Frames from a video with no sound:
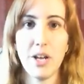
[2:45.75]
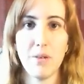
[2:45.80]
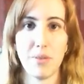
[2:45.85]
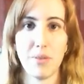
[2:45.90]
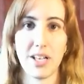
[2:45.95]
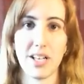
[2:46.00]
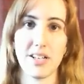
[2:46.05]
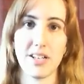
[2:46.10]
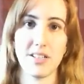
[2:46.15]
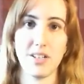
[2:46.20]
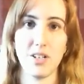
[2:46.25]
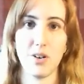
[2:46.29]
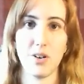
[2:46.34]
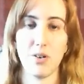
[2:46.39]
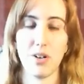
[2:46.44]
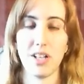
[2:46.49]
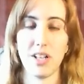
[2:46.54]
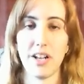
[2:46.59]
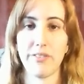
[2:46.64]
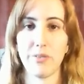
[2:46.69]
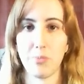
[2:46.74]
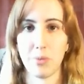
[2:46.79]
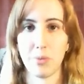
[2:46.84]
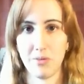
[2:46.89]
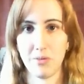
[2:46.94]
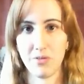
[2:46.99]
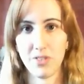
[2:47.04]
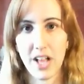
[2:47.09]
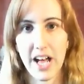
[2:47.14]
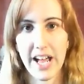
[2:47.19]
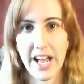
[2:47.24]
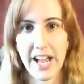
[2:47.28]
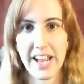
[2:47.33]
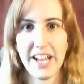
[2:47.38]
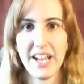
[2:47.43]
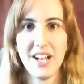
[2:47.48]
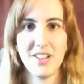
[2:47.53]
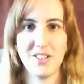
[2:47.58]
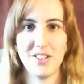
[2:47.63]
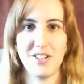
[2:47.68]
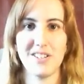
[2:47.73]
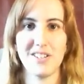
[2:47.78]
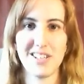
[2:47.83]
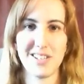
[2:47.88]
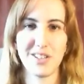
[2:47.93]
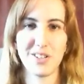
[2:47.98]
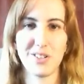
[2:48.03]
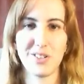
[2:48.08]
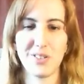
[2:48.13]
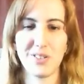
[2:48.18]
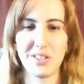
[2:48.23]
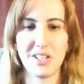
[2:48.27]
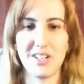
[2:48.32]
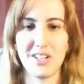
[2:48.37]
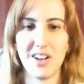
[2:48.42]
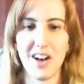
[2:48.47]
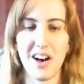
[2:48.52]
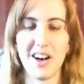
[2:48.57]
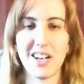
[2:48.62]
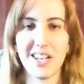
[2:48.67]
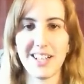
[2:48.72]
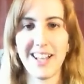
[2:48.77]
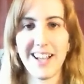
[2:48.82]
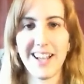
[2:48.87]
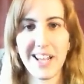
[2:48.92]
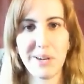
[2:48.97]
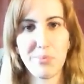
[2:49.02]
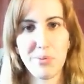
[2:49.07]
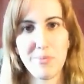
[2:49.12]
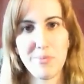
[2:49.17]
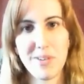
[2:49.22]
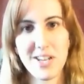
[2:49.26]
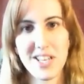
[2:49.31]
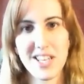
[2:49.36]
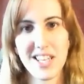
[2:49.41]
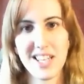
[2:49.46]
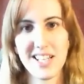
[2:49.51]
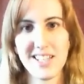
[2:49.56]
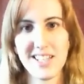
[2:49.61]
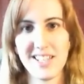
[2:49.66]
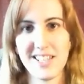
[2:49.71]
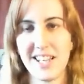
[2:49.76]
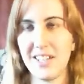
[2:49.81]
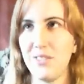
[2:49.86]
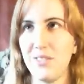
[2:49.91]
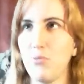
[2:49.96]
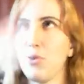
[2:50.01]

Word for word: because you know a lot of them can fly there's these little dog like prometheans that